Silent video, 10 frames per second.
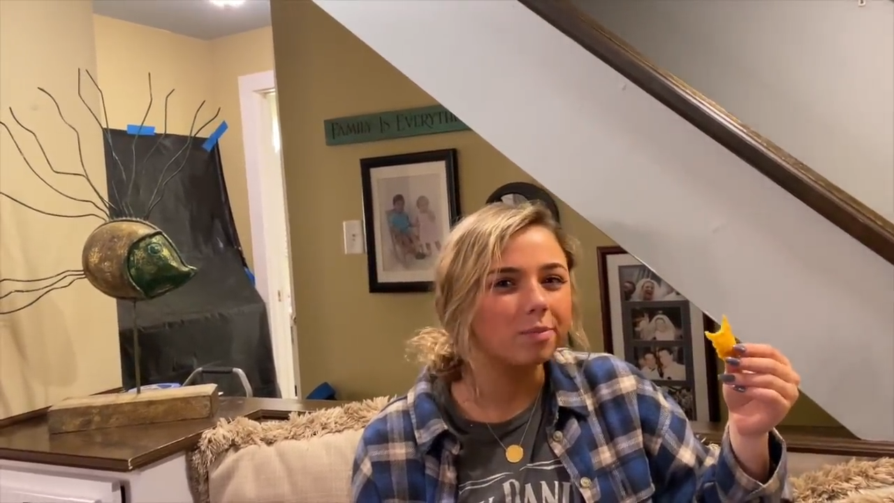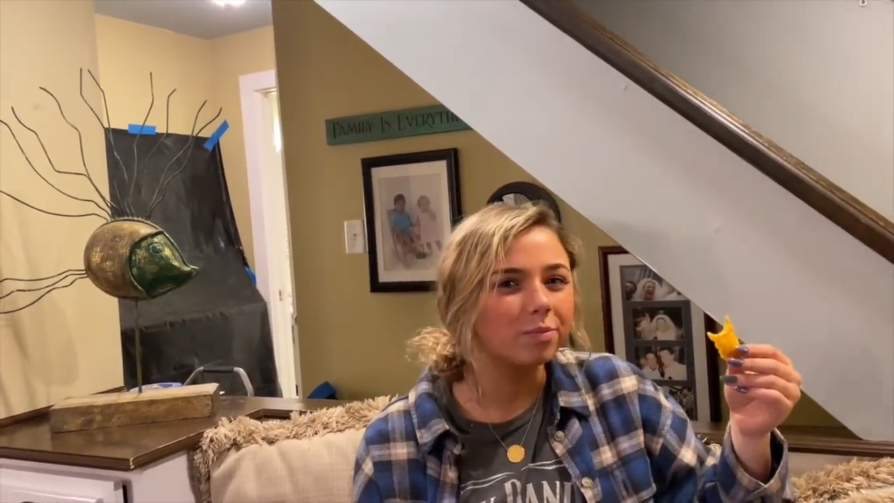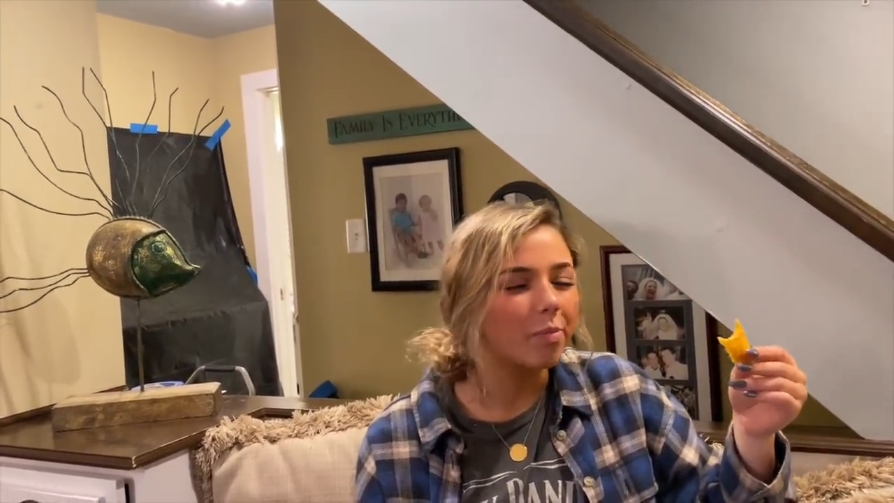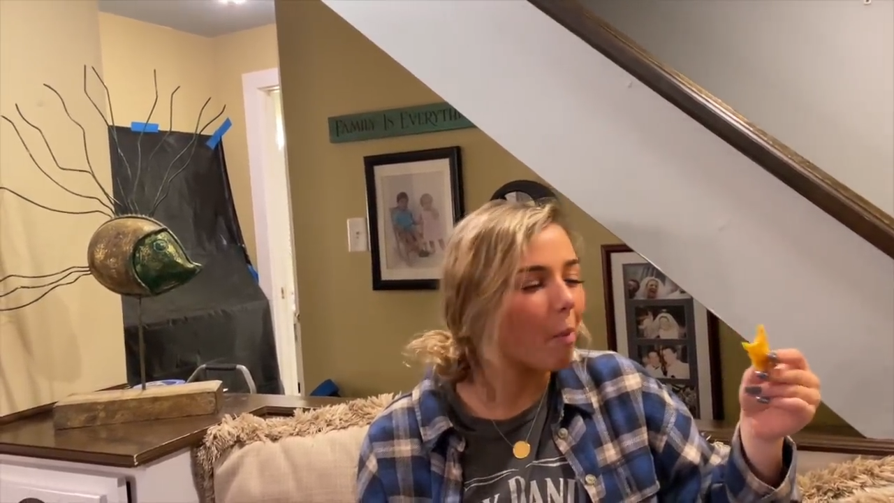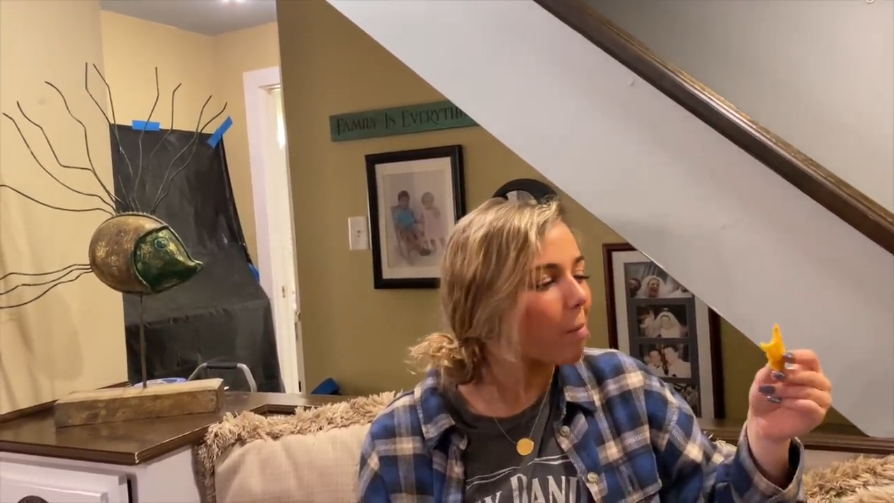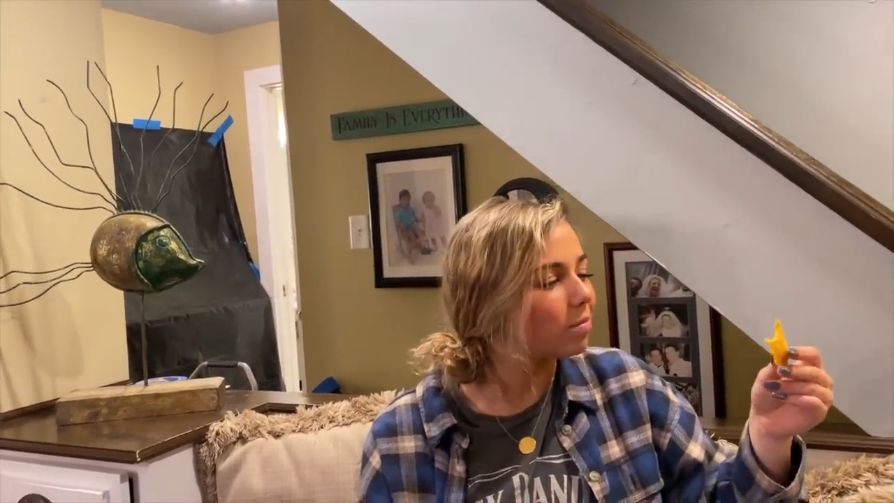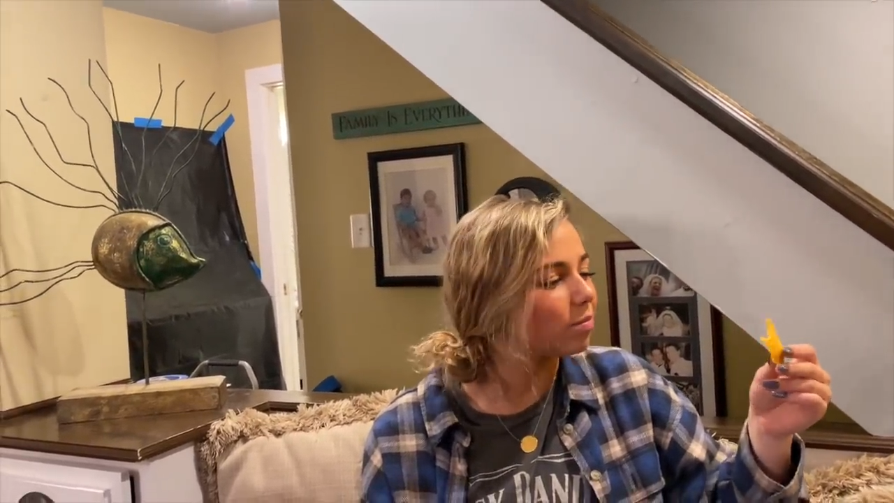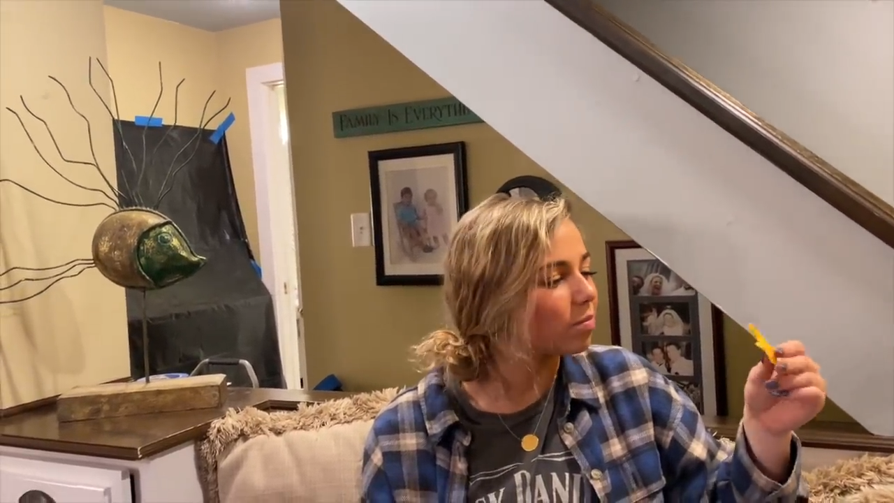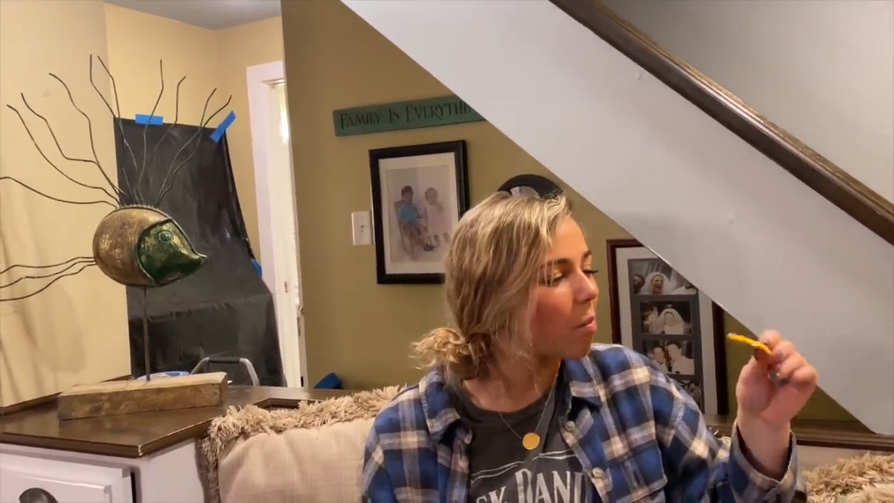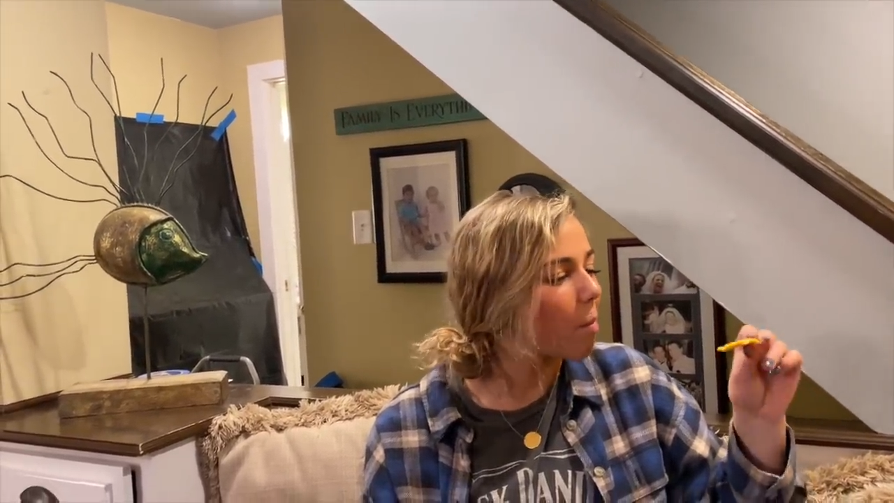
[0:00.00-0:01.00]
You don't? Mm
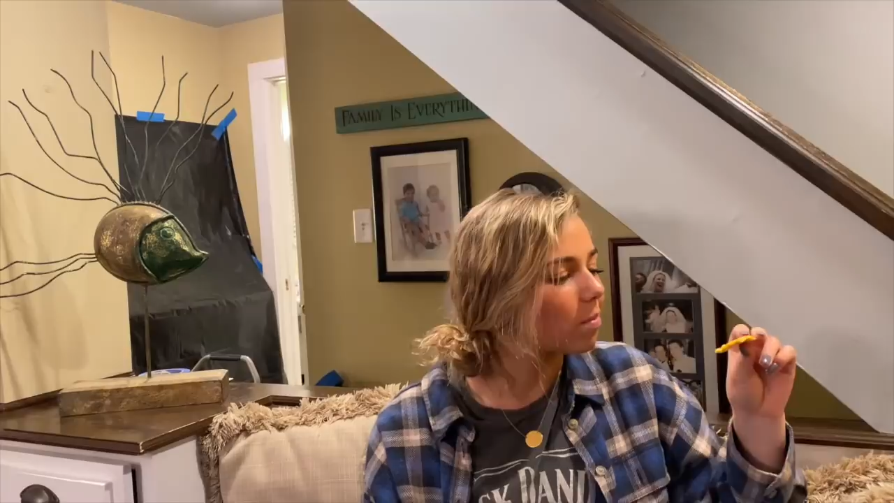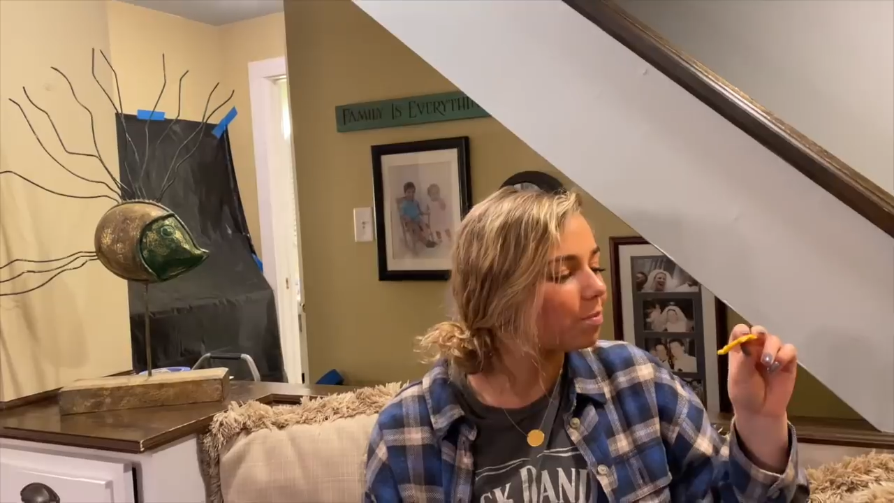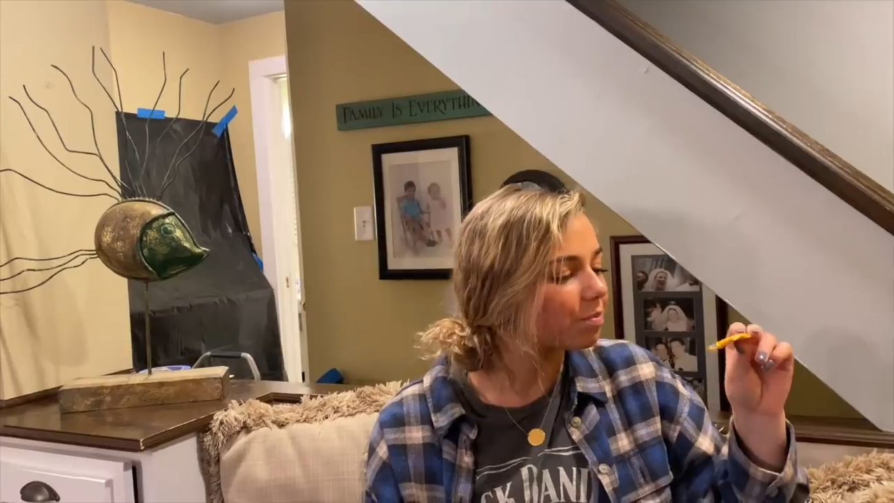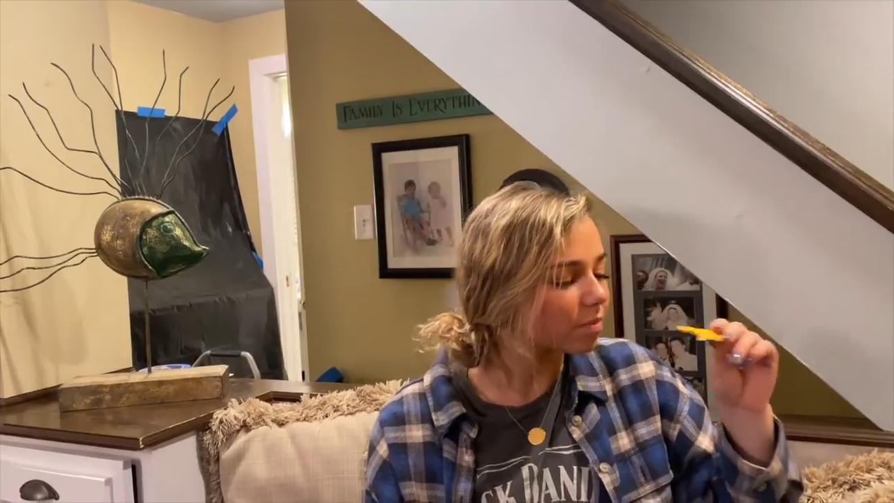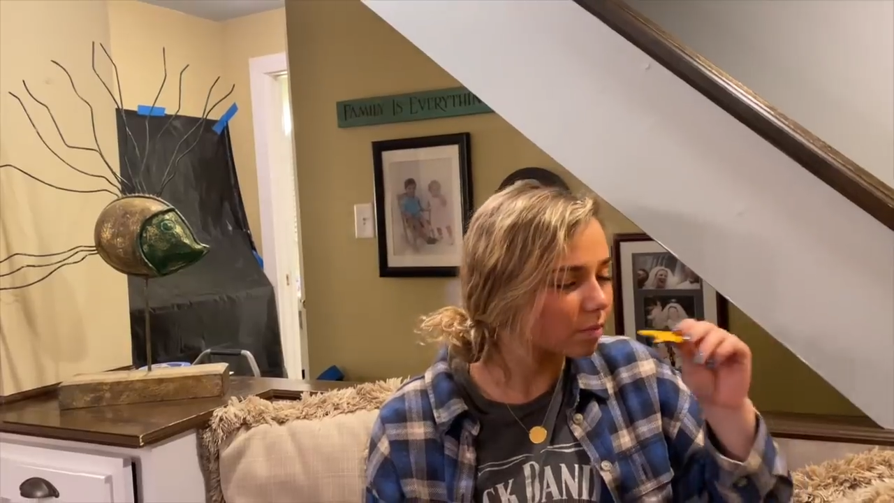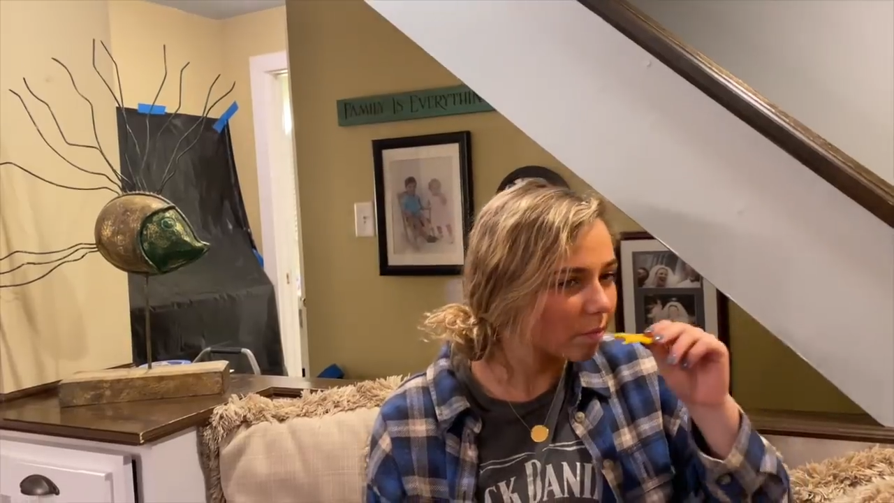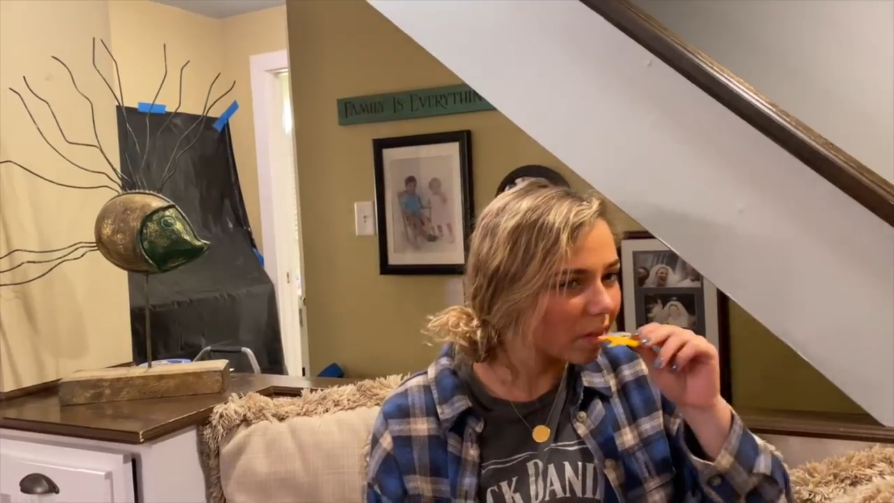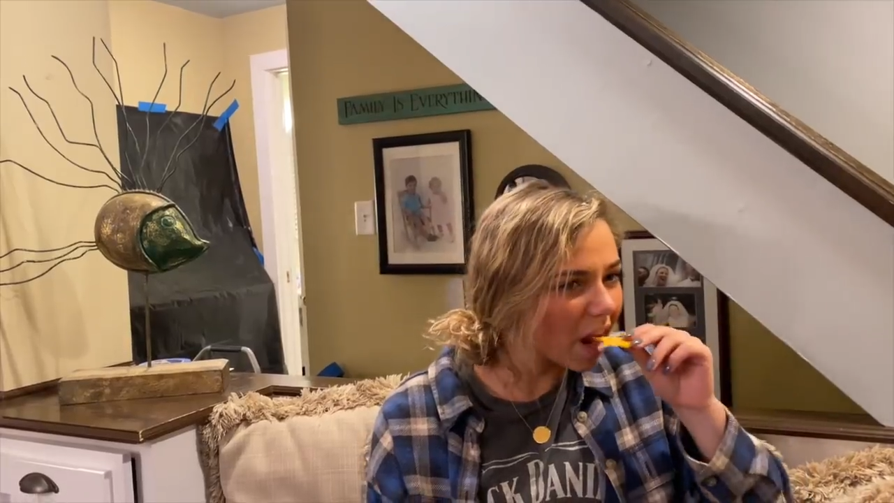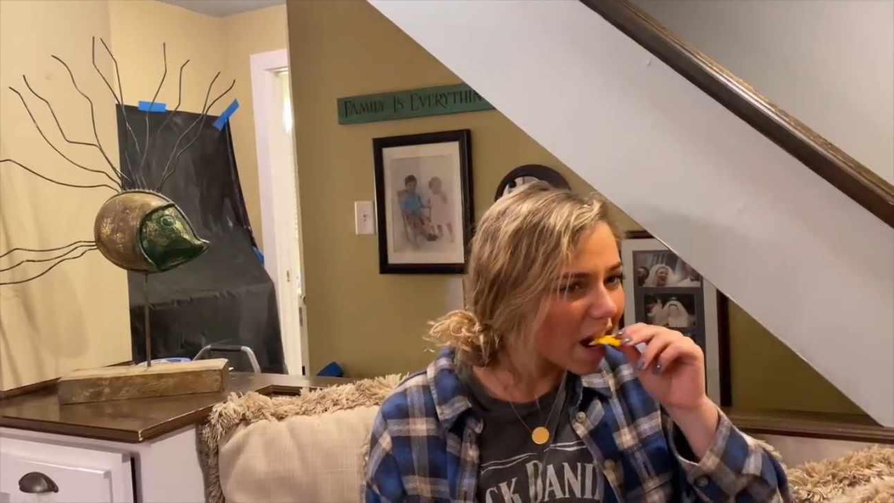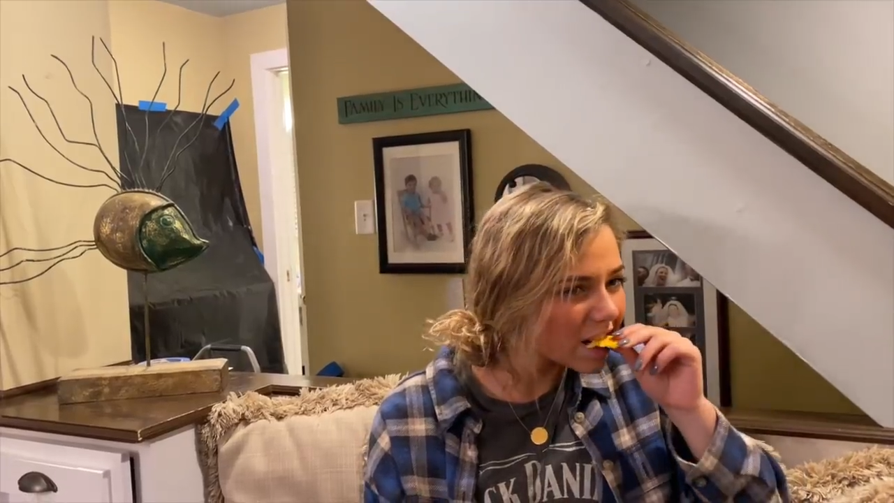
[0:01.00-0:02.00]
-mm. I think you're
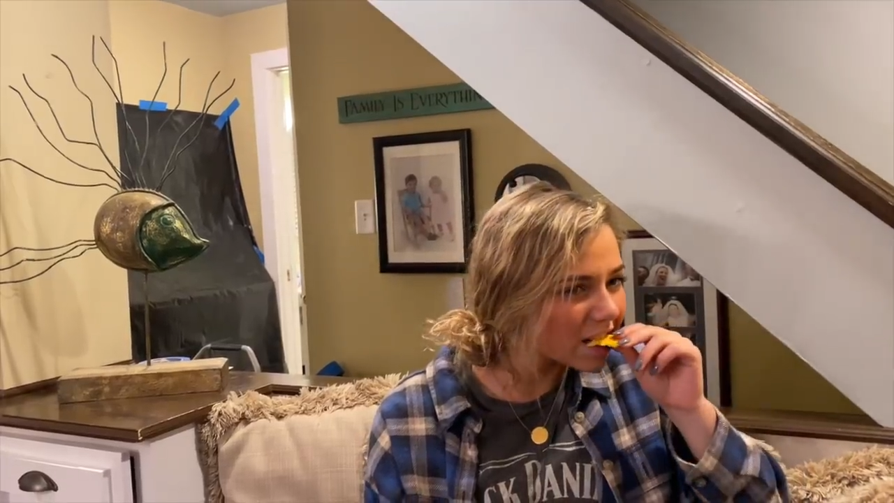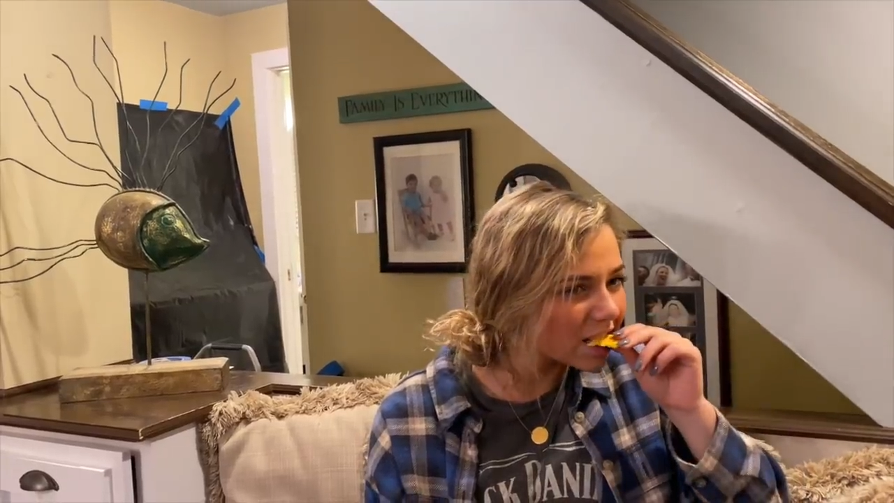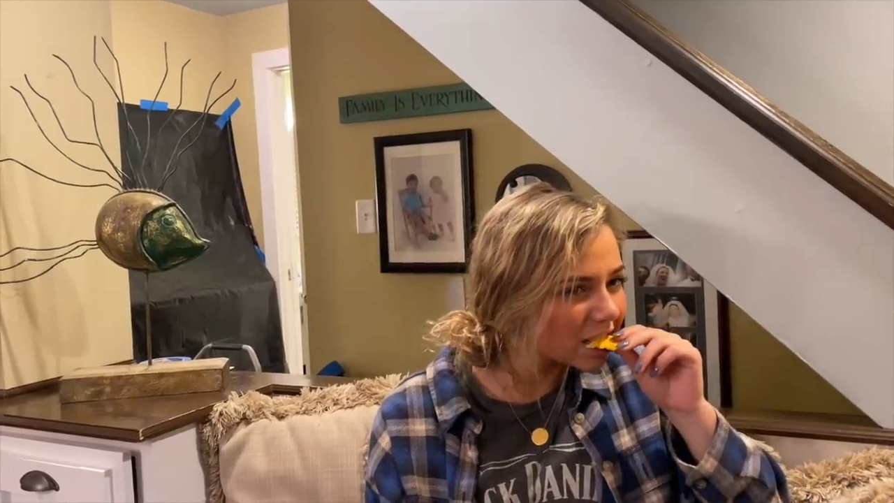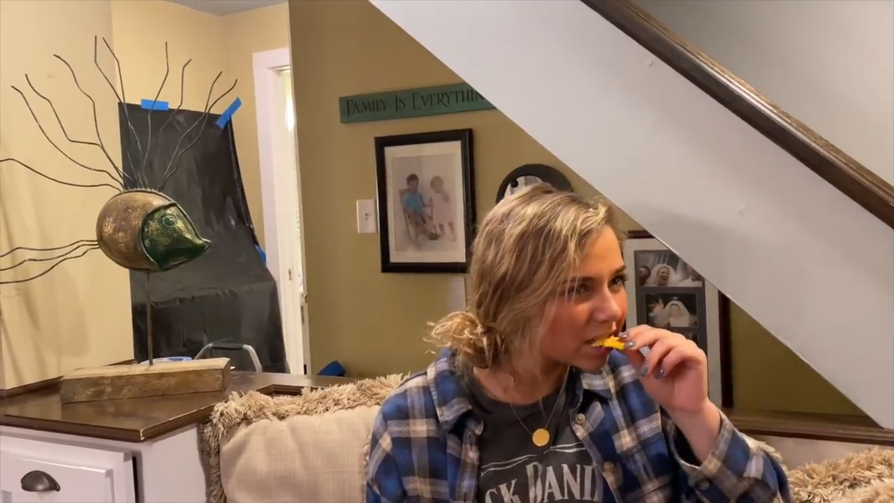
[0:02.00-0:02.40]
missing. Mm.